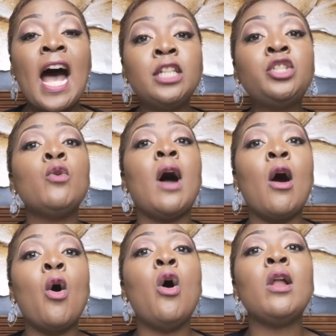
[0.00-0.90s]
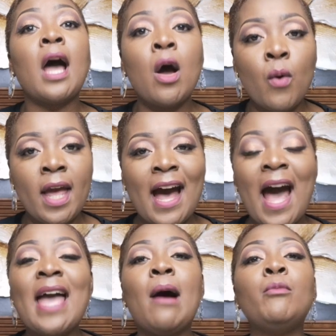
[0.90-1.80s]
As you are all aware,
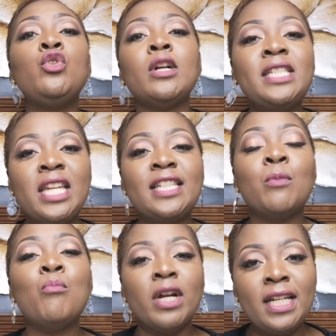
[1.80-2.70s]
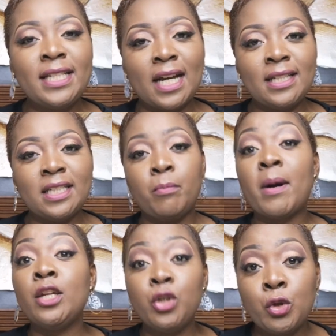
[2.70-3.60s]
I am not yet monetized
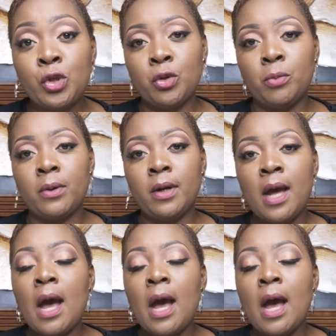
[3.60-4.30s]
by YouTube,